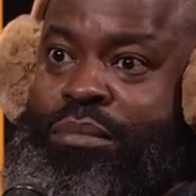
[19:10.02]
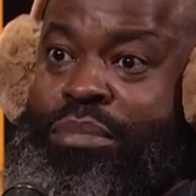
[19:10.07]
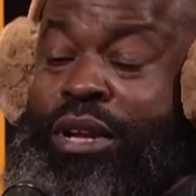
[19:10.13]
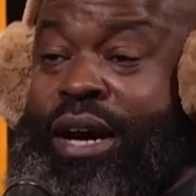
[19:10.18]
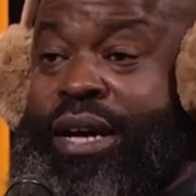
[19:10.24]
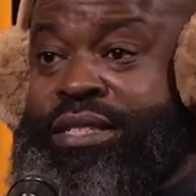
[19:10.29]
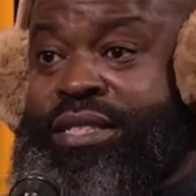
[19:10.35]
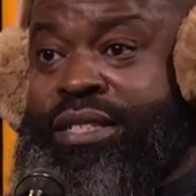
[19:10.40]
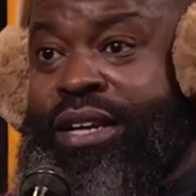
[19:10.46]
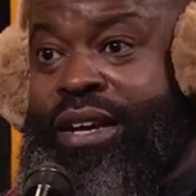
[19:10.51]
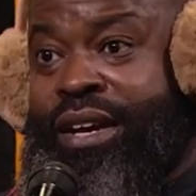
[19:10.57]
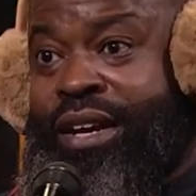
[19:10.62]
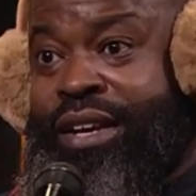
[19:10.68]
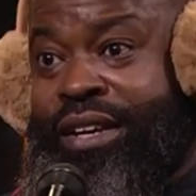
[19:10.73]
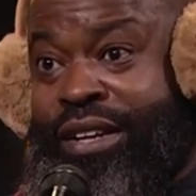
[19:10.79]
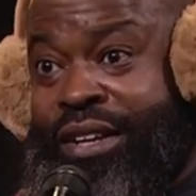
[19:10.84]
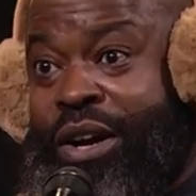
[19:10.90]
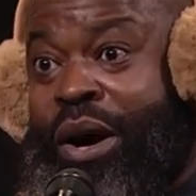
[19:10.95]
Plus,
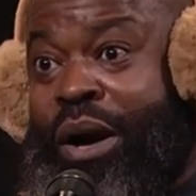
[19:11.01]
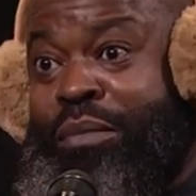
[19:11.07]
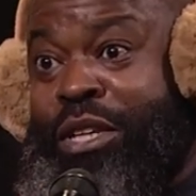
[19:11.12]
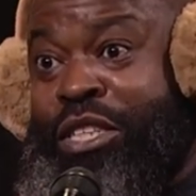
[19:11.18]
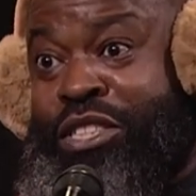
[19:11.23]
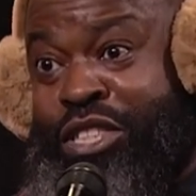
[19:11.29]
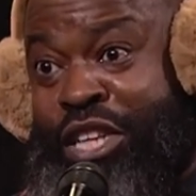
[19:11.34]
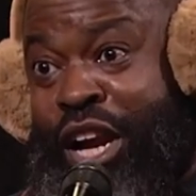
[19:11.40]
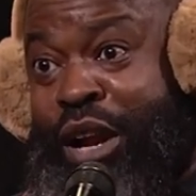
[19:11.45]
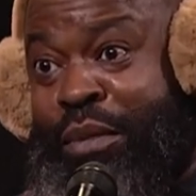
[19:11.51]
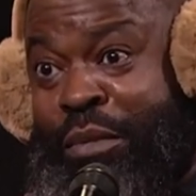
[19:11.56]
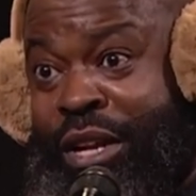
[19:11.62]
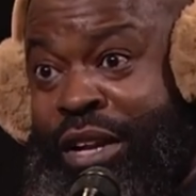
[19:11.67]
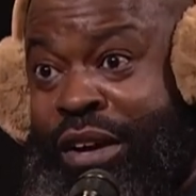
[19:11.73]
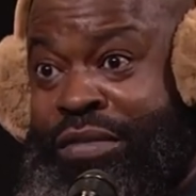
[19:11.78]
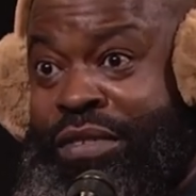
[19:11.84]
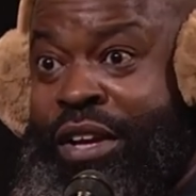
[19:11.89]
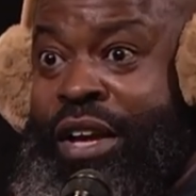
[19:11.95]
you know I'm the
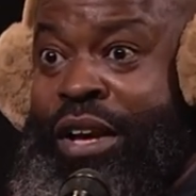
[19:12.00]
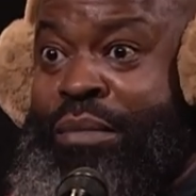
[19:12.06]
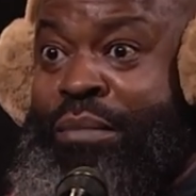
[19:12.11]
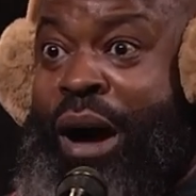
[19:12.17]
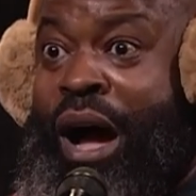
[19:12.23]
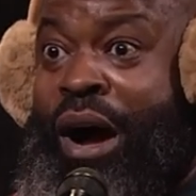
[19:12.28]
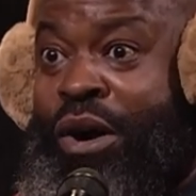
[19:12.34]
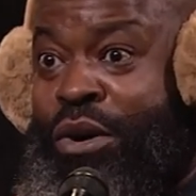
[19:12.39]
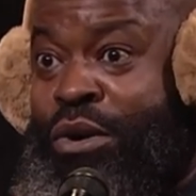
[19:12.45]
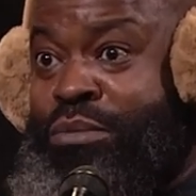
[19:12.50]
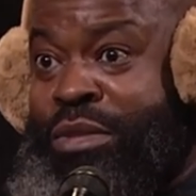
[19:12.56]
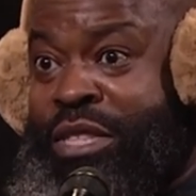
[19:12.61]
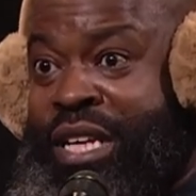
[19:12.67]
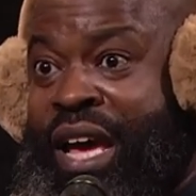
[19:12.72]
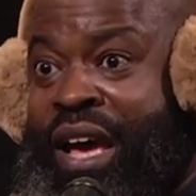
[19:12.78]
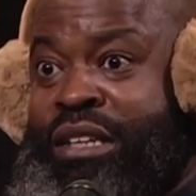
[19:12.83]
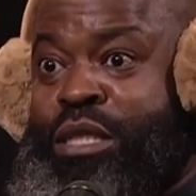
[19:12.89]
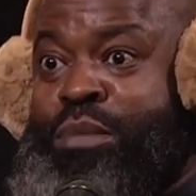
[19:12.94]
chairman of my
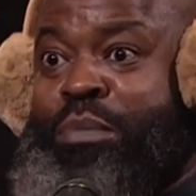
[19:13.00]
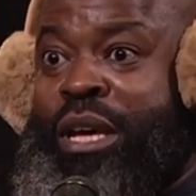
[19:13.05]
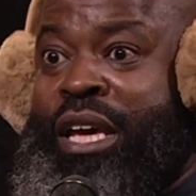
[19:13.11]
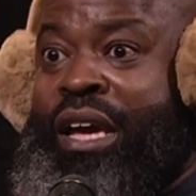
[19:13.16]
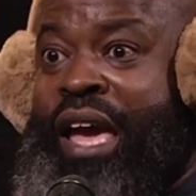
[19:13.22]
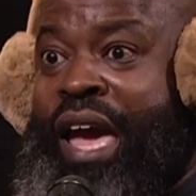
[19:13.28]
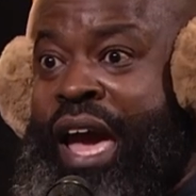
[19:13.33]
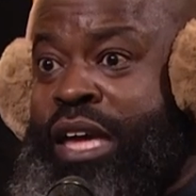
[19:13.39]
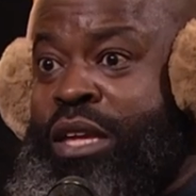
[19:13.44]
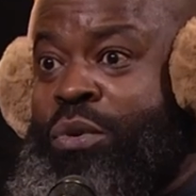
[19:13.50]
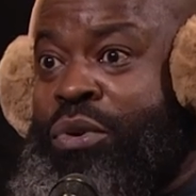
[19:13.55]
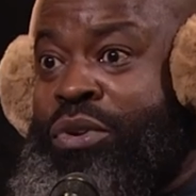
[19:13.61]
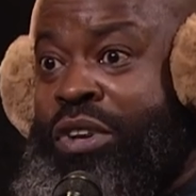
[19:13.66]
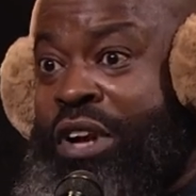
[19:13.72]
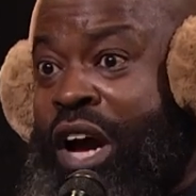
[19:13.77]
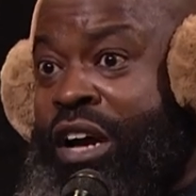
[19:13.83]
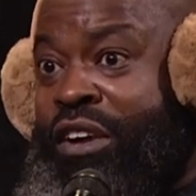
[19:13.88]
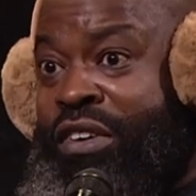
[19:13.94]
hometown's big annual
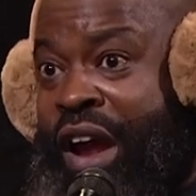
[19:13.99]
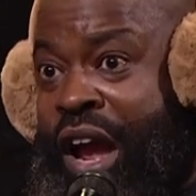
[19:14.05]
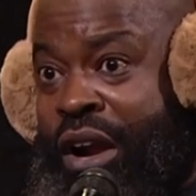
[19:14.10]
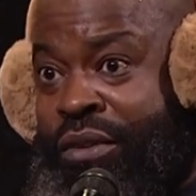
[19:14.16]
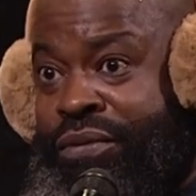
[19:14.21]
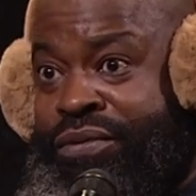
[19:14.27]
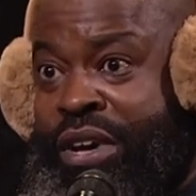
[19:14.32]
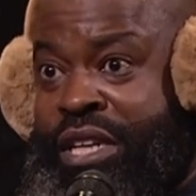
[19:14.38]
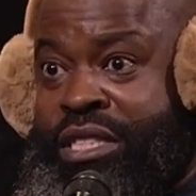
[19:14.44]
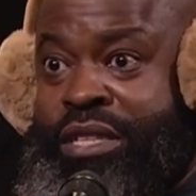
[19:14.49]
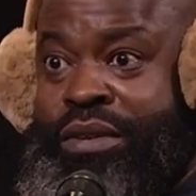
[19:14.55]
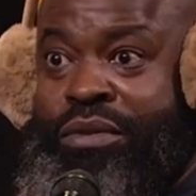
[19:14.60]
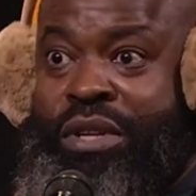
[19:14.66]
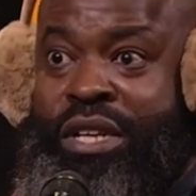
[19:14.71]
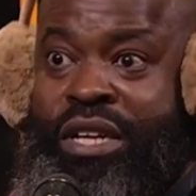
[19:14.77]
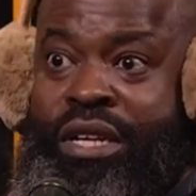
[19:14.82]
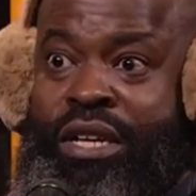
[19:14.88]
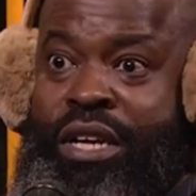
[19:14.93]
Nutcracker
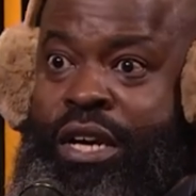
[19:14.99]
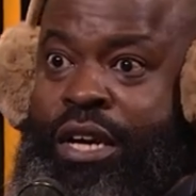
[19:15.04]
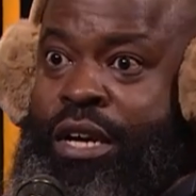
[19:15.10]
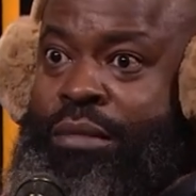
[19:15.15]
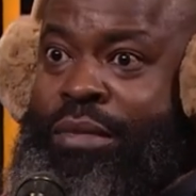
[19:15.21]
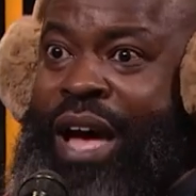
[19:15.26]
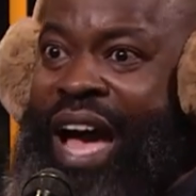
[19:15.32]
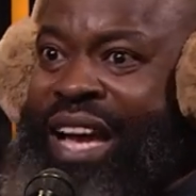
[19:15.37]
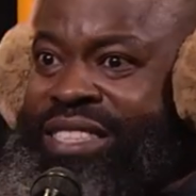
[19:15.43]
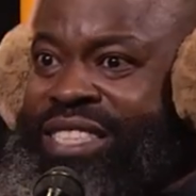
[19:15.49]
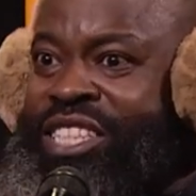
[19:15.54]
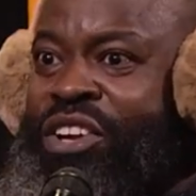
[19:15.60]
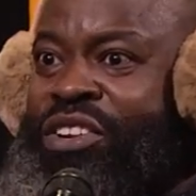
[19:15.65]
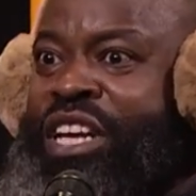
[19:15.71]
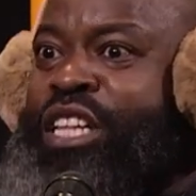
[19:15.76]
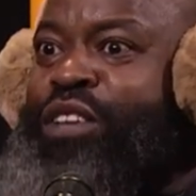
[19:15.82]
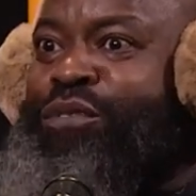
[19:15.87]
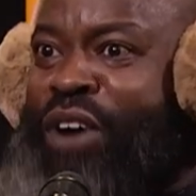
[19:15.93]
Festival, and I
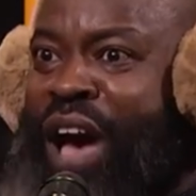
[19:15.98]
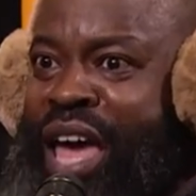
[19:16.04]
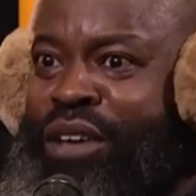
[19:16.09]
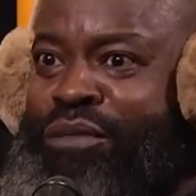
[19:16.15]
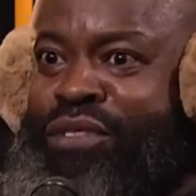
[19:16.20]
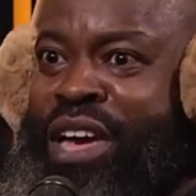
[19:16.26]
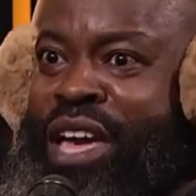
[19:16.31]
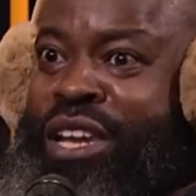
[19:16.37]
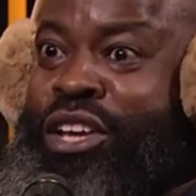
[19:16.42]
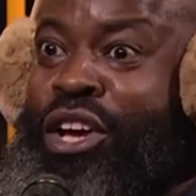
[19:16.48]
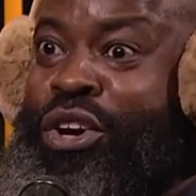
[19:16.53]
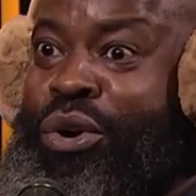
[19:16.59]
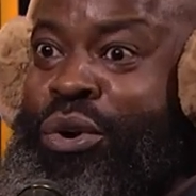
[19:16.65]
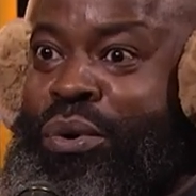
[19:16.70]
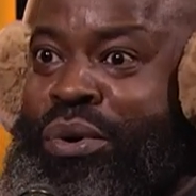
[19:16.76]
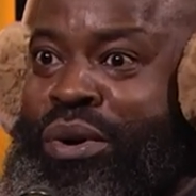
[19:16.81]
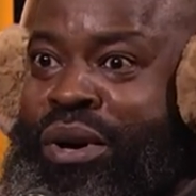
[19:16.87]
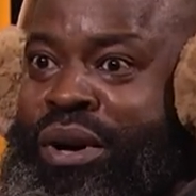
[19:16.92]
still need to find a
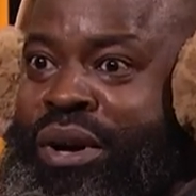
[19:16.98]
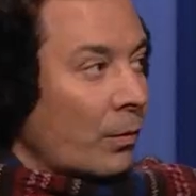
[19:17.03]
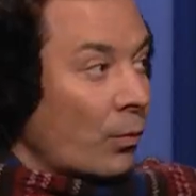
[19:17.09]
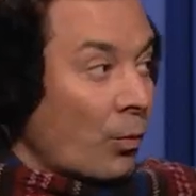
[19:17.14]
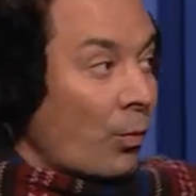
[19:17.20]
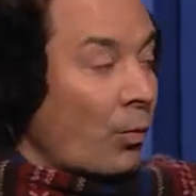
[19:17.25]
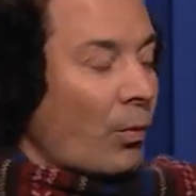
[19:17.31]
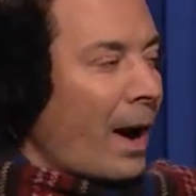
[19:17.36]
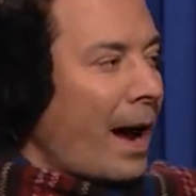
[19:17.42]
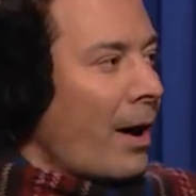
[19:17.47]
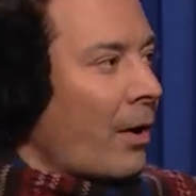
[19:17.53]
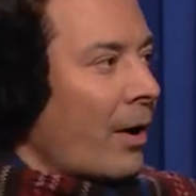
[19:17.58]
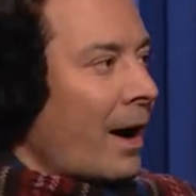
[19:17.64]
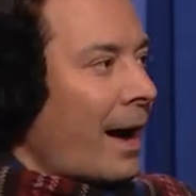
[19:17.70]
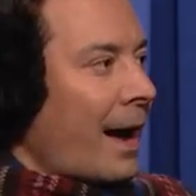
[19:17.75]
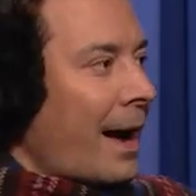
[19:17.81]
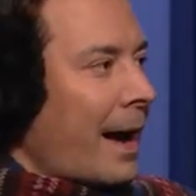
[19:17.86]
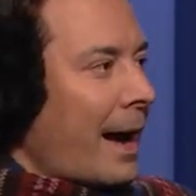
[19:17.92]
venue. Wow,
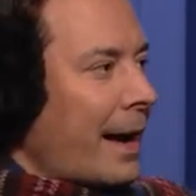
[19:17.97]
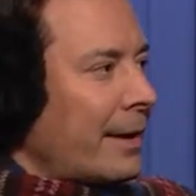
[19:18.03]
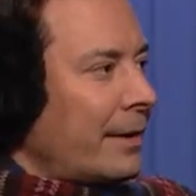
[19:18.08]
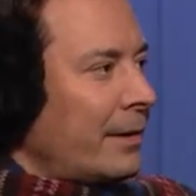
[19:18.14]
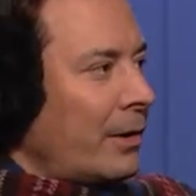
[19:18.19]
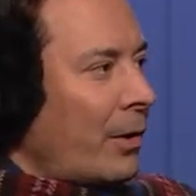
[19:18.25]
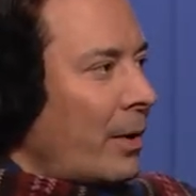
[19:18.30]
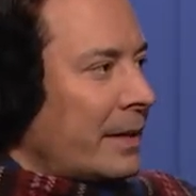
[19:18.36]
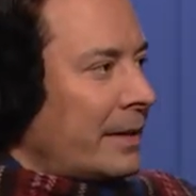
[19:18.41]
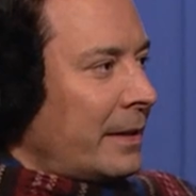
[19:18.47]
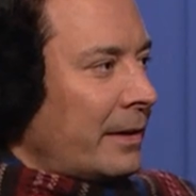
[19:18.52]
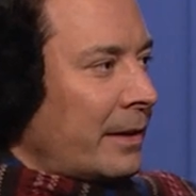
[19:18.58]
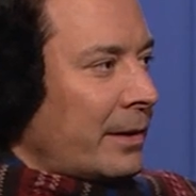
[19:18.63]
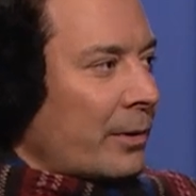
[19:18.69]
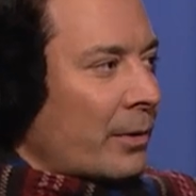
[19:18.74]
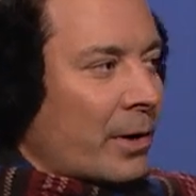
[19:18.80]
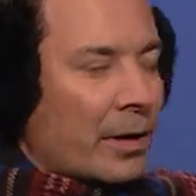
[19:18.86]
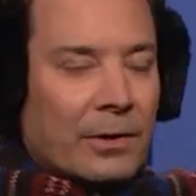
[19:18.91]
I, had no idea
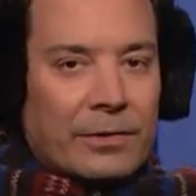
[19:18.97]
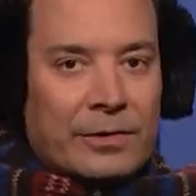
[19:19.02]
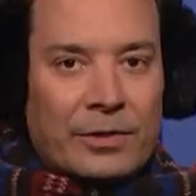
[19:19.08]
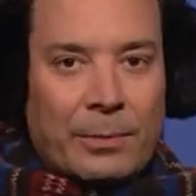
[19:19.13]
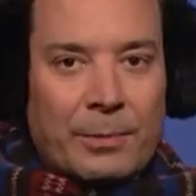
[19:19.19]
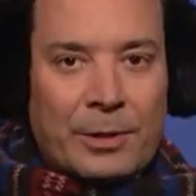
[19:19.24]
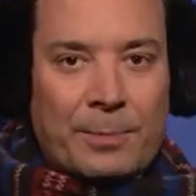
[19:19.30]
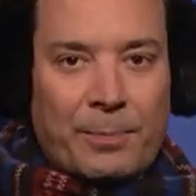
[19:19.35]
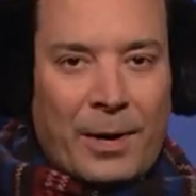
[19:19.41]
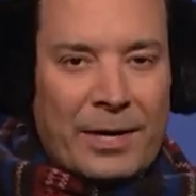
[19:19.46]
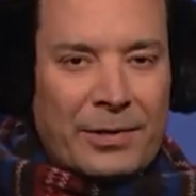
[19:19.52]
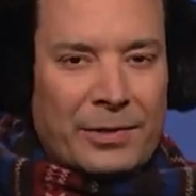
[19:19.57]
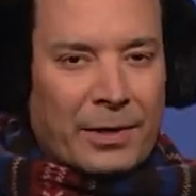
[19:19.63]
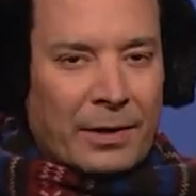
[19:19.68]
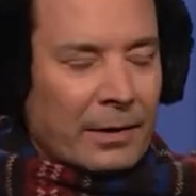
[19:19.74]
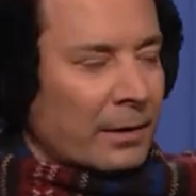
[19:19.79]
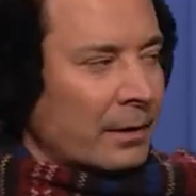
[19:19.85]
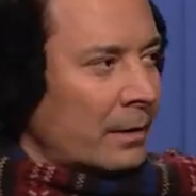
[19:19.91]
that you were under so much
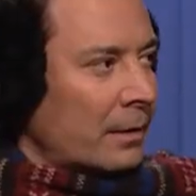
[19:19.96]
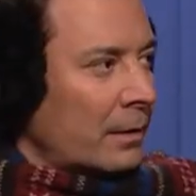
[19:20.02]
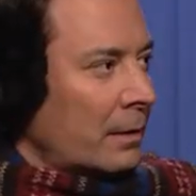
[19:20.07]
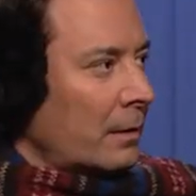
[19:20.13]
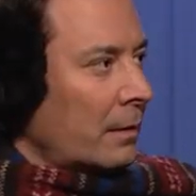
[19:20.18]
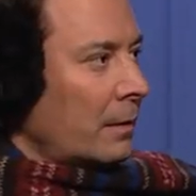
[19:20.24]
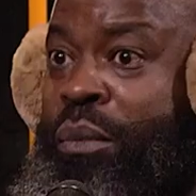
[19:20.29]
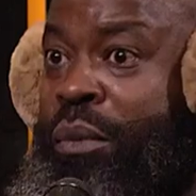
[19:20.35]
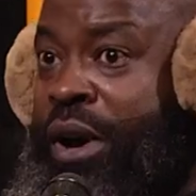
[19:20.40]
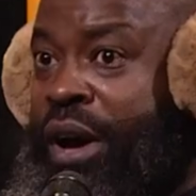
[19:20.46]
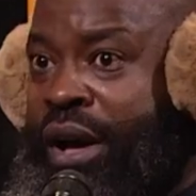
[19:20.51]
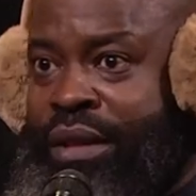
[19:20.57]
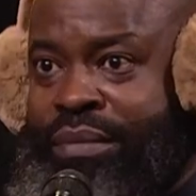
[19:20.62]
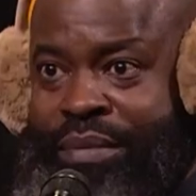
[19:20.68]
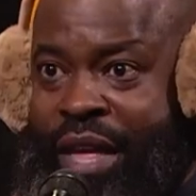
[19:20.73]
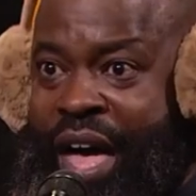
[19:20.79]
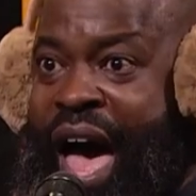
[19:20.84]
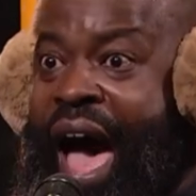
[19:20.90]
pressure. Yeah,
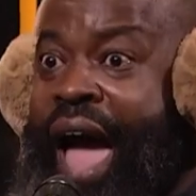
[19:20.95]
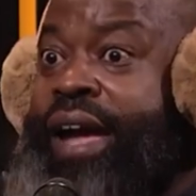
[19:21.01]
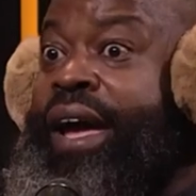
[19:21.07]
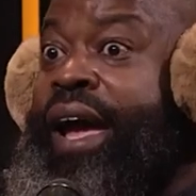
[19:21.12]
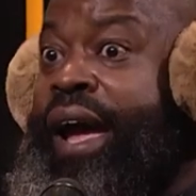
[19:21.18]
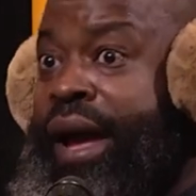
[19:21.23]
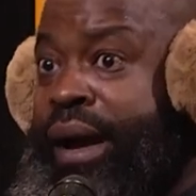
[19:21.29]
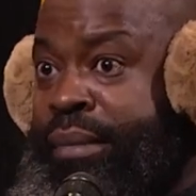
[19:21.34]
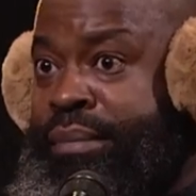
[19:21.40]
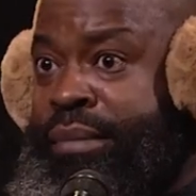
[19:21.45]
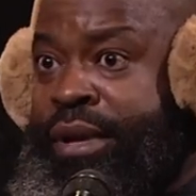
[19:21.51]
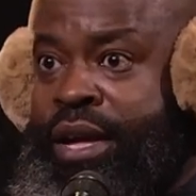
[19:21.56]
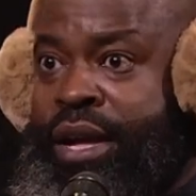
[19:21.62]
well, I am.